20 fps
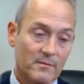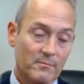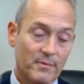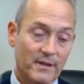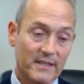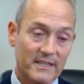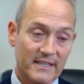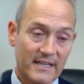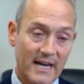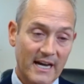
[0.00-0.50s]

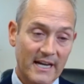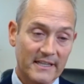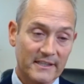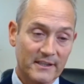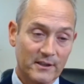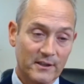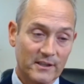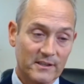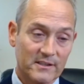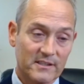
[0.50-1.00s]
but 9
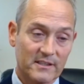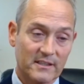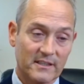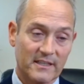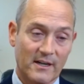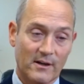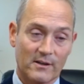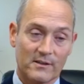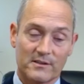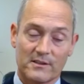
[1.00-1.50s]
units in
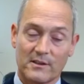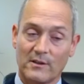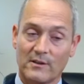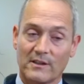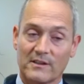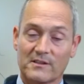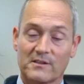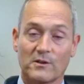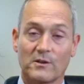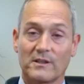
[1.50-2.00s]

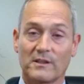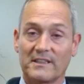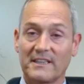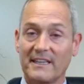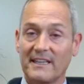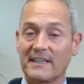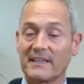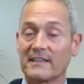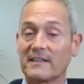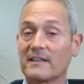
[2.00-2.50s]
Arizona? So
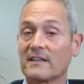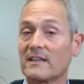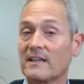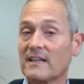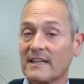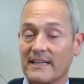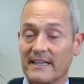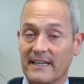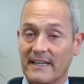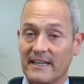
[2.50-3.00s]
again,
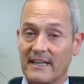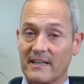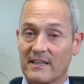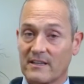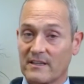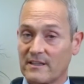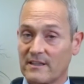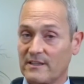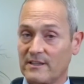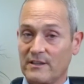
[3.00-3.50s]

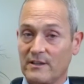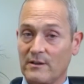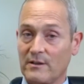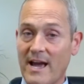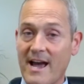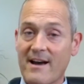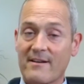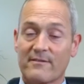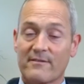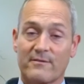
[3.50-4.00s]
you
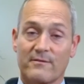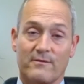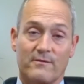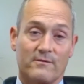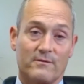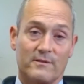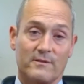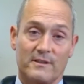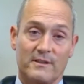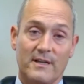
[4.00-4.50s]
have
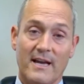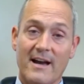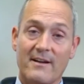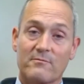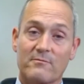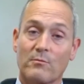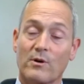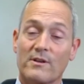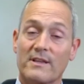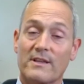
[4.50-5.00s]

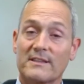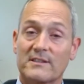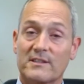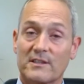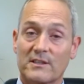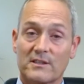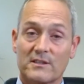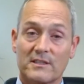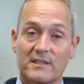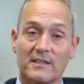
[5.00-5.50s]
more than
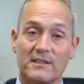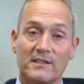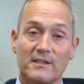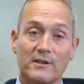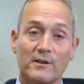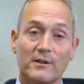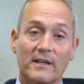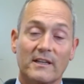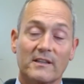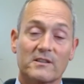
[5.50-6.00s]
16
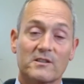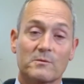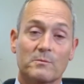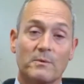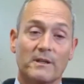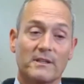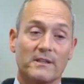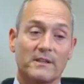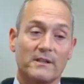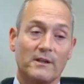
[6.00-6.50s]
units,
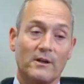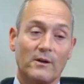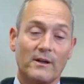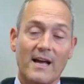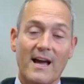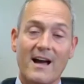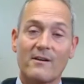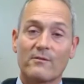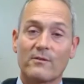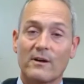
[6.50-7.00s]
but you don't
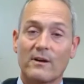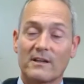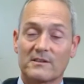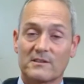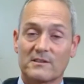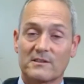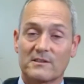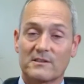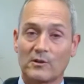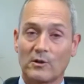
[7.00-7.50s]
have a
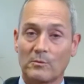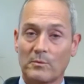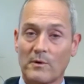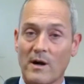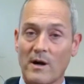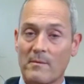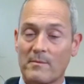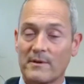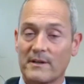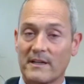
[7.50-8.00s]
single
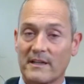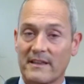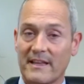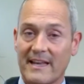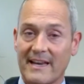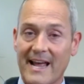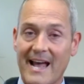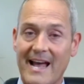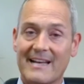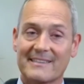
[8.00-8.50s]
property
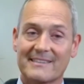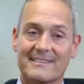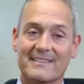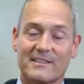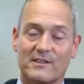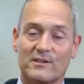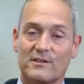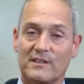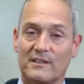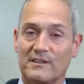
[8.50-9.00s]
that has
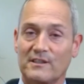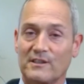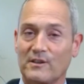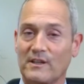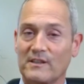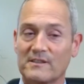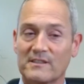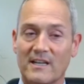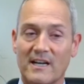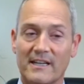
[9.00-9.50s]
16
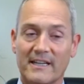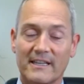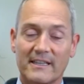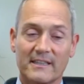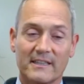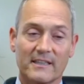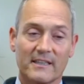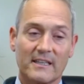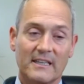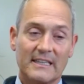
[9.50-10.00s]
units on
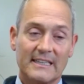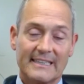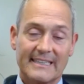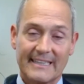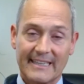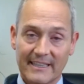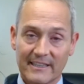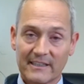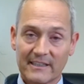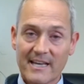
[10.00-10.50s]
it
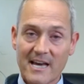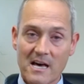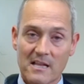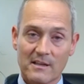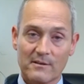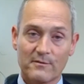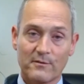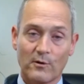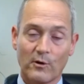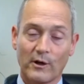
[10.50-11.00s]
in
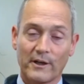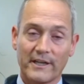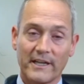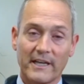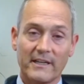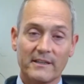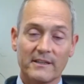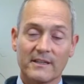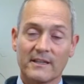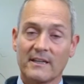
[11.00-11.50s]

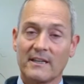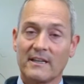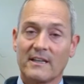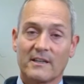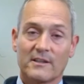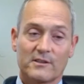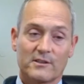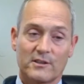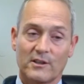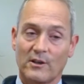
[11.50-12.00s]
California.
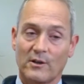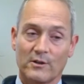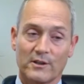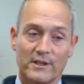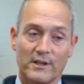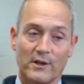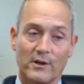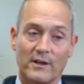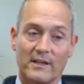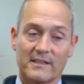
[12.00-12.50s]
So
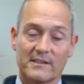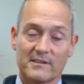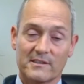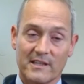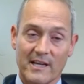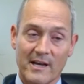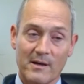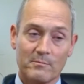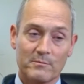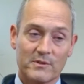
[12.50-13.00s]
you're
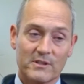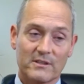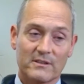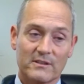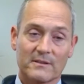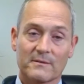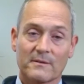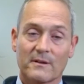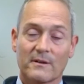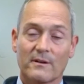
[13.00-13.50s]
exempt
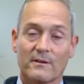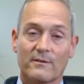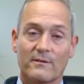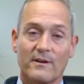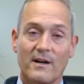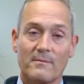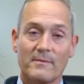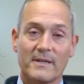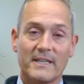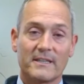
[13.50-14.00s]

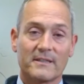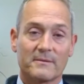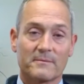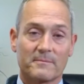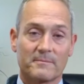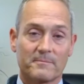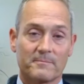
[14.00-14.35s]
from it.